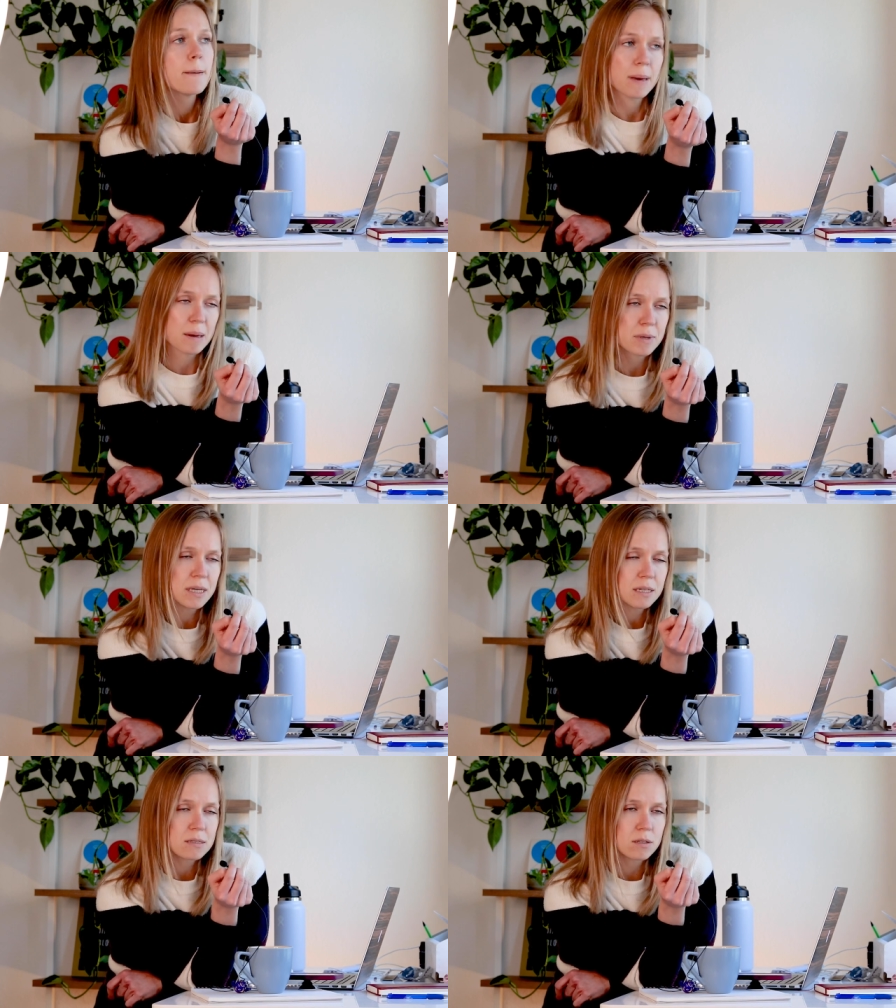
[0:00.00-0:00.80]
Maybe
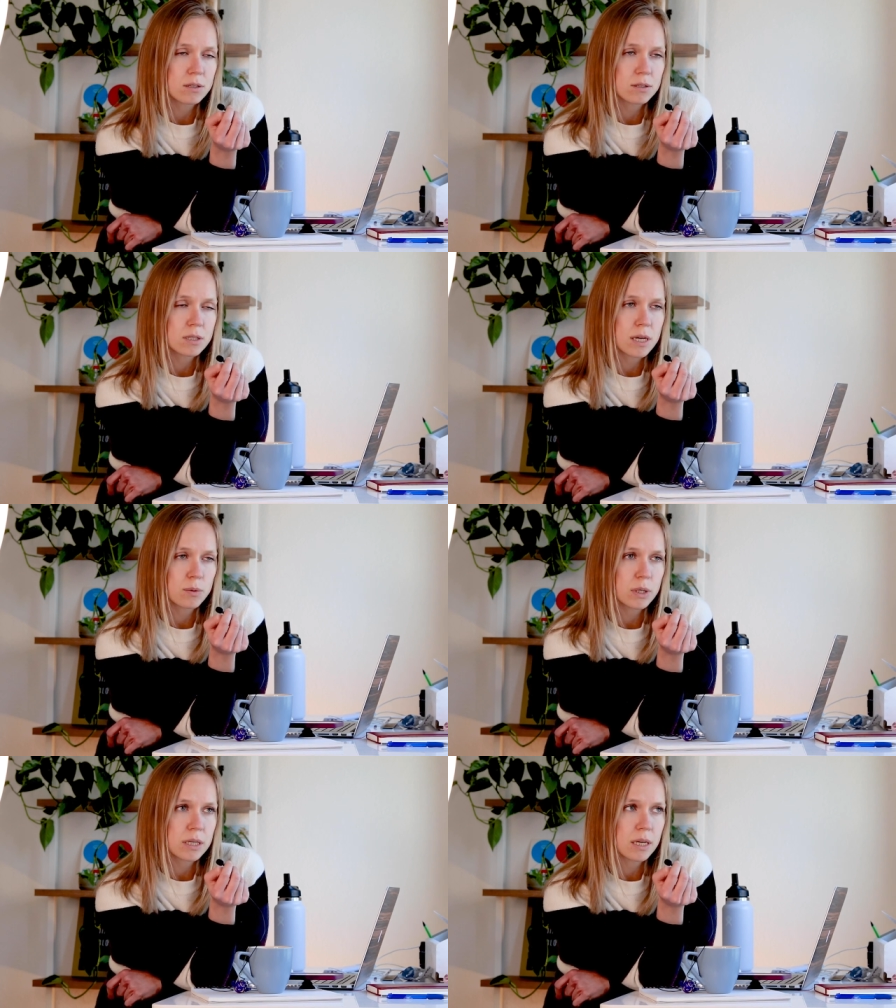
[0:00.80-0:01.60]
get started on
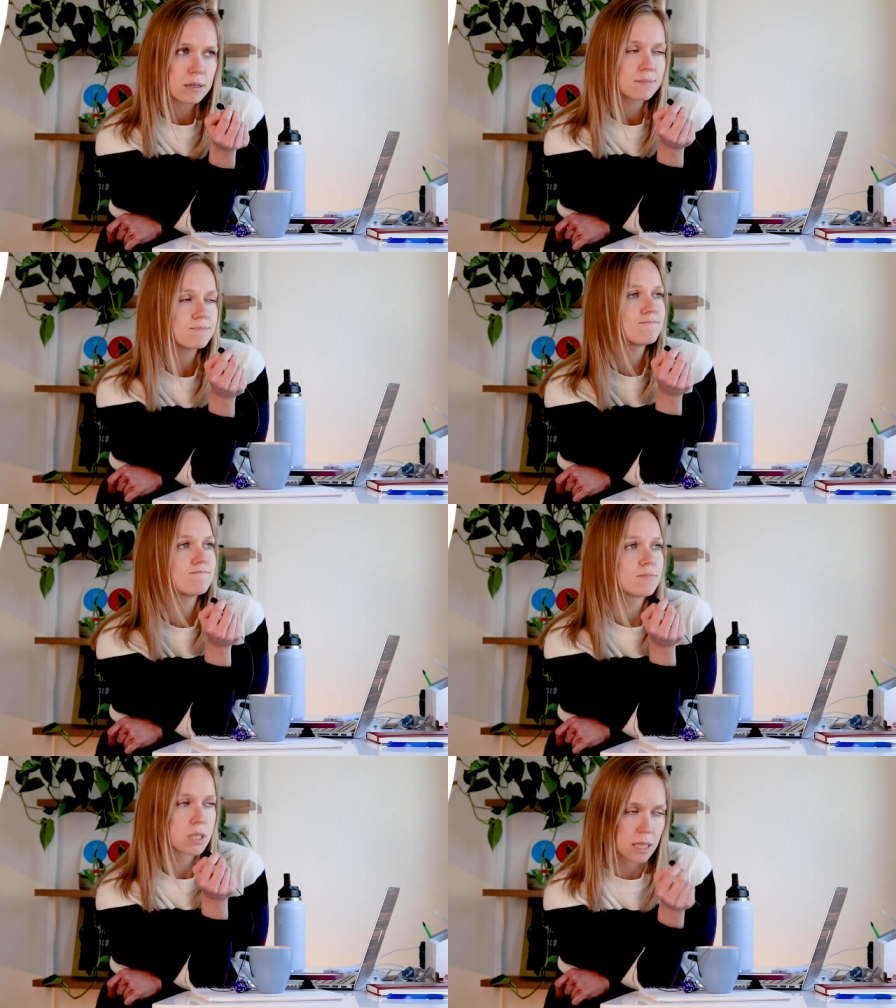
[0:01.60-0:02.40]
networking,
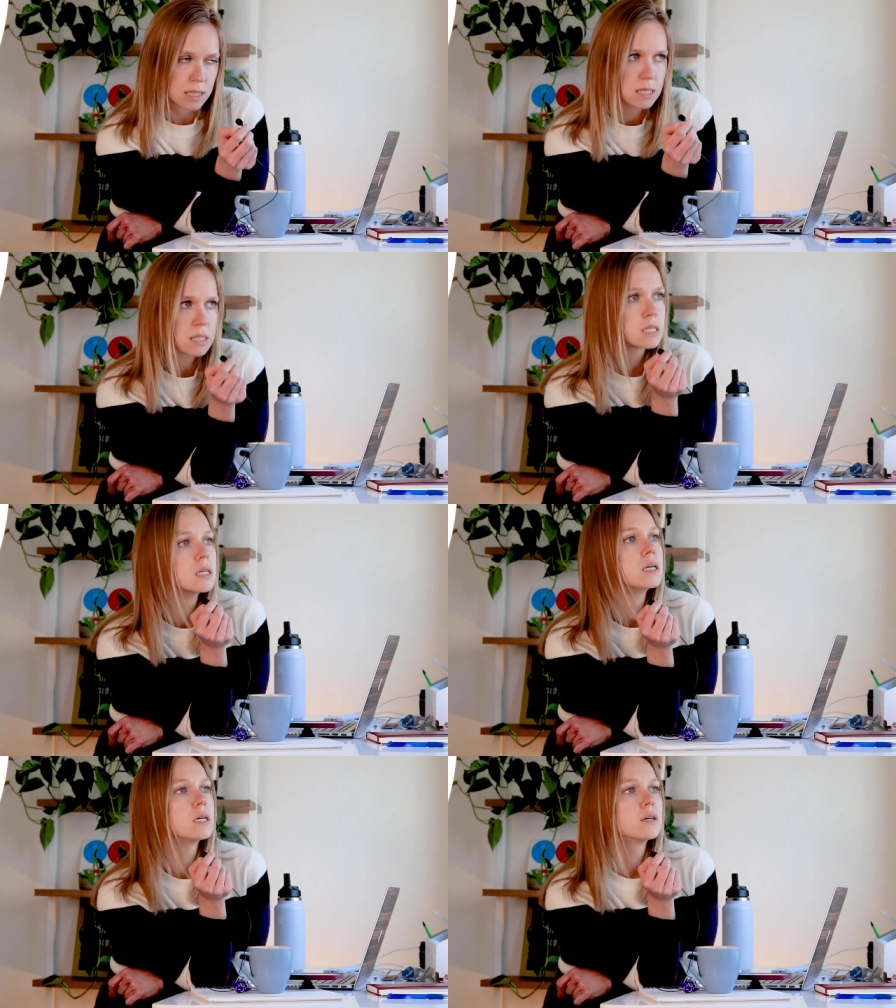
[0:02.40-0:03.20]
but let's
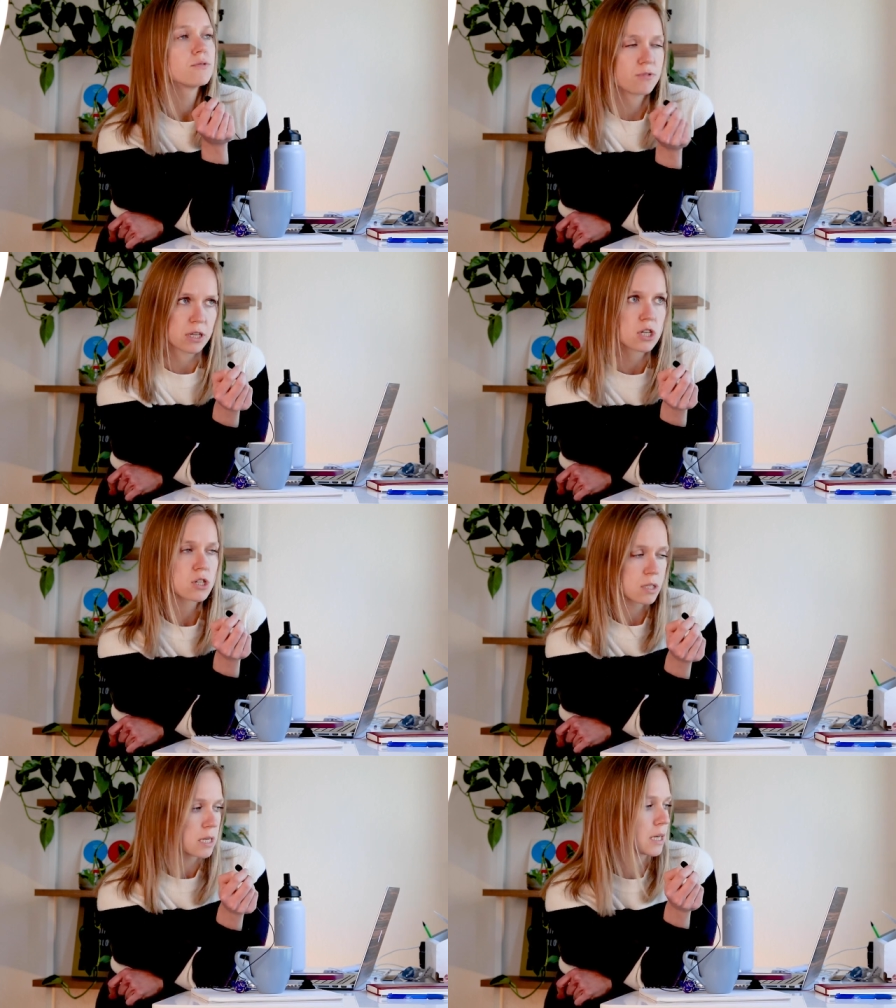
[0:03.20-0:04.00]
finish
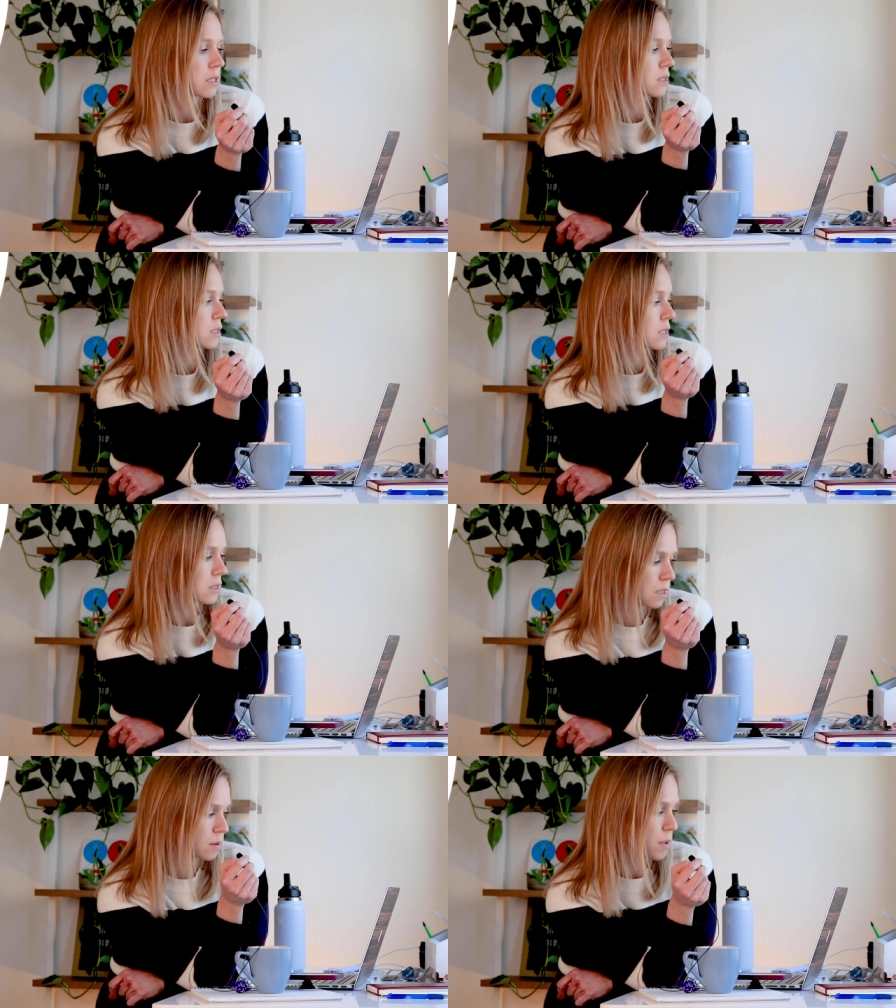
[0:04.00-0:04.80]
Linux. It's
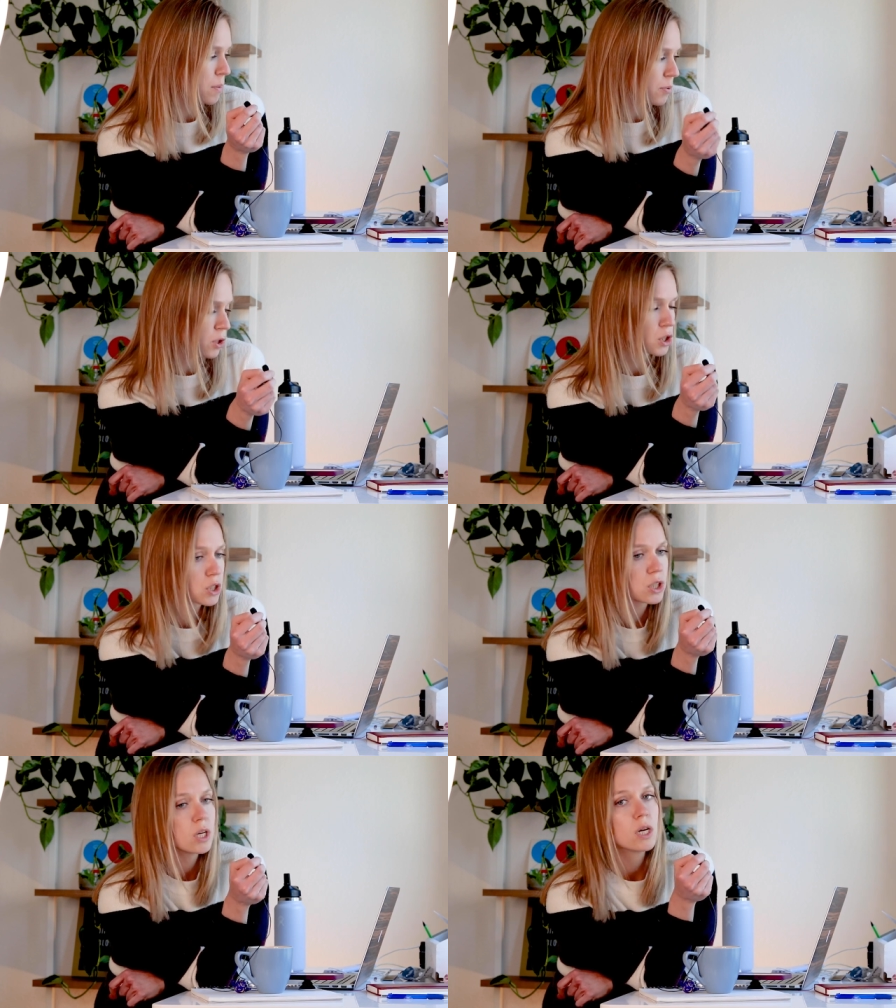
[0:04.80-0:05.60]
going to be a push.